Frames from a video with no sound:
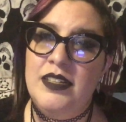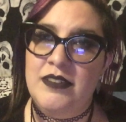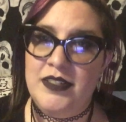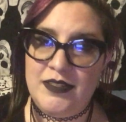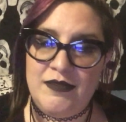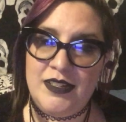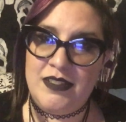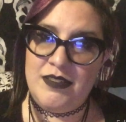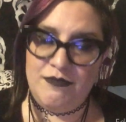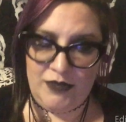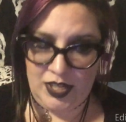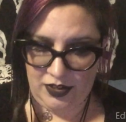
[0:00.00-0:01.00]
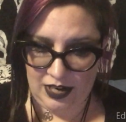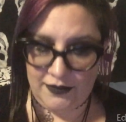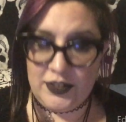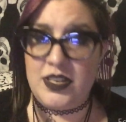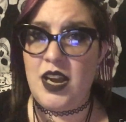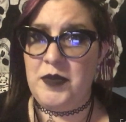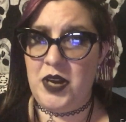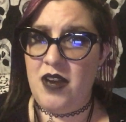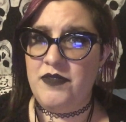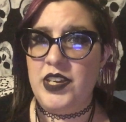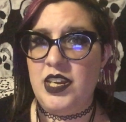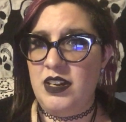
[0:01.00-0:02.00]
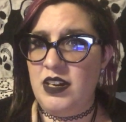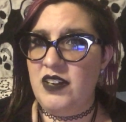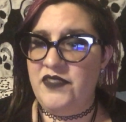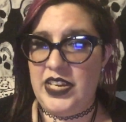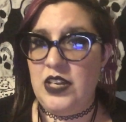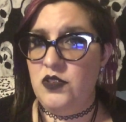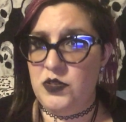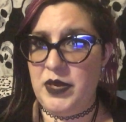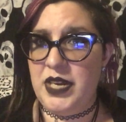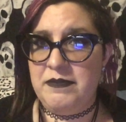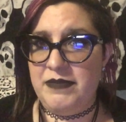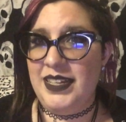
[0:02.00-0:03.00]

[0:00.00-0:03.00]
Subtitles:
This mother effer's coming off of here if it kills me.